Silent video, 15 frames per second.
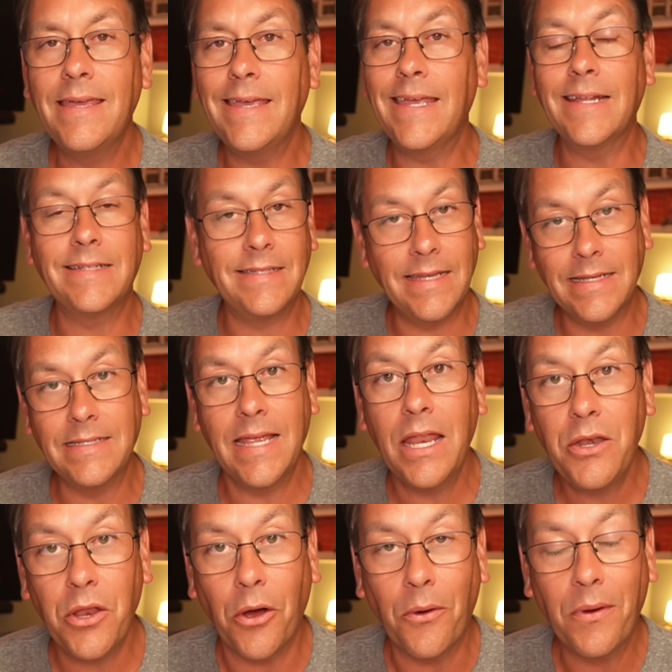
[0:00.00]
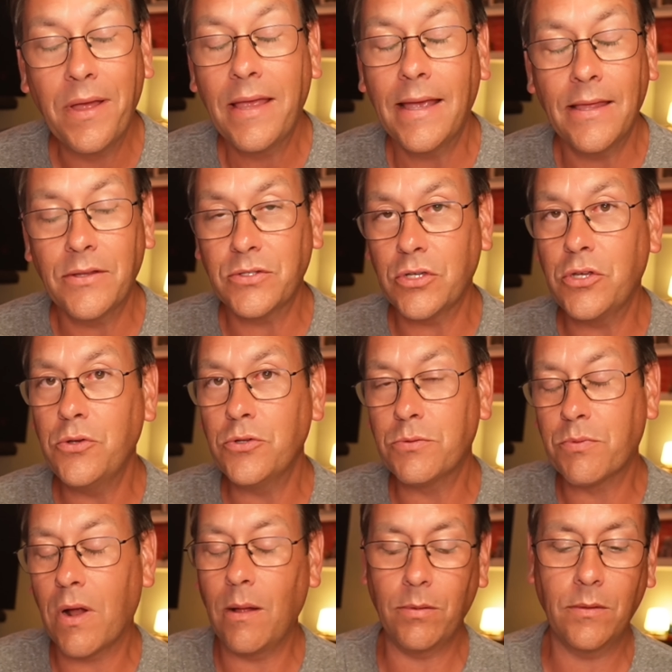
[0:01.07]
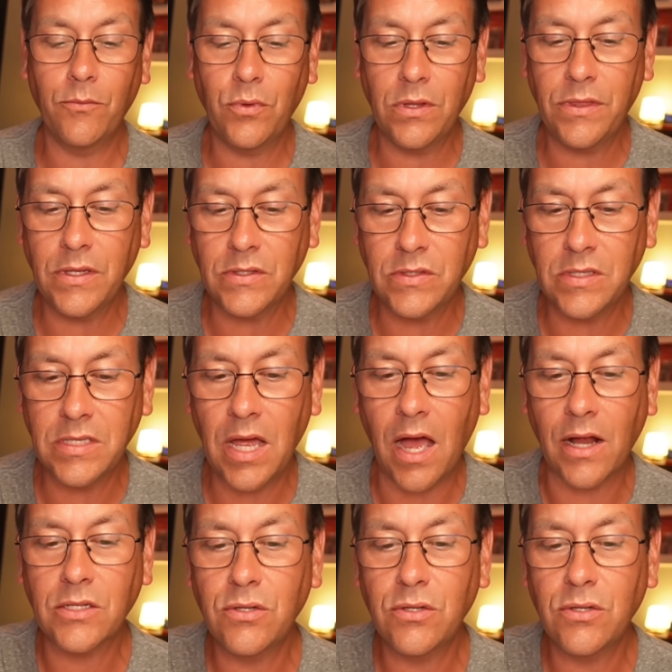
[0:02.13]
It's Nintendo, and there's a huge problem with this dock.